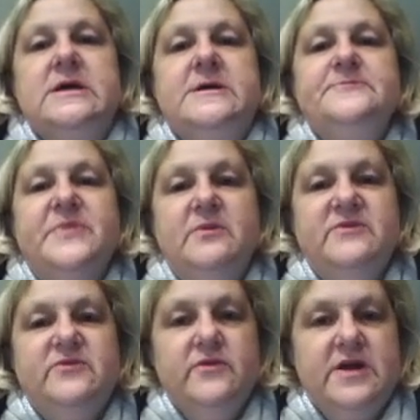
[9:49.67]
and we've
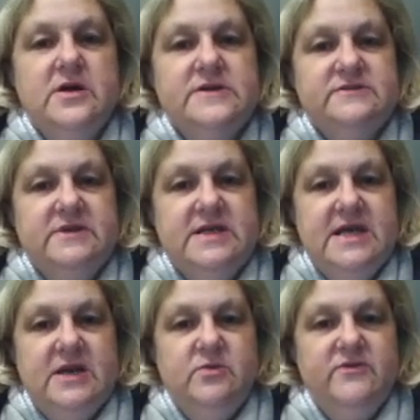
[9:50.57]
got the answer in
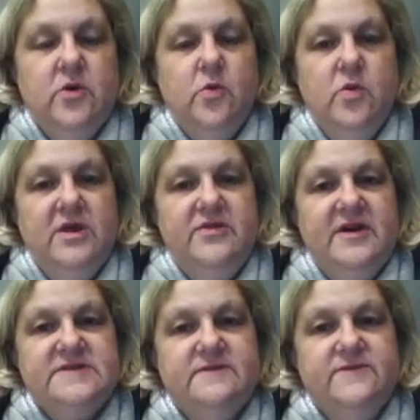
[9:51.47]
here. We've got
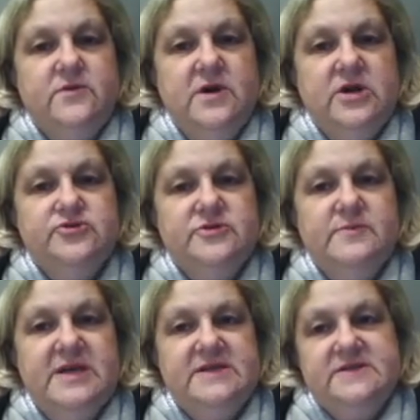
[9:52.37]
1,400 metres,